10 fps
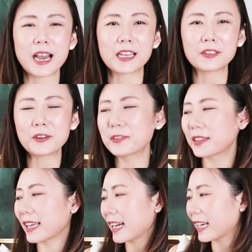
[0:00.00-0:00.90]
I
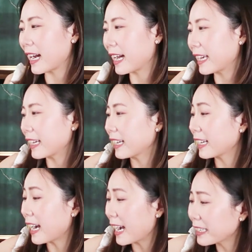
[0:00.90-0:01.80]
know that I
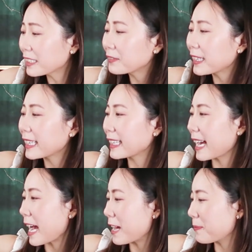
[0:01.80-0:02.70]
kind of like the
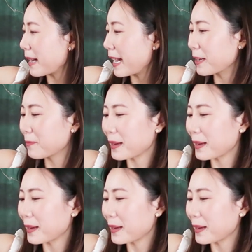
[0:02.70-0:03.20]
handbag,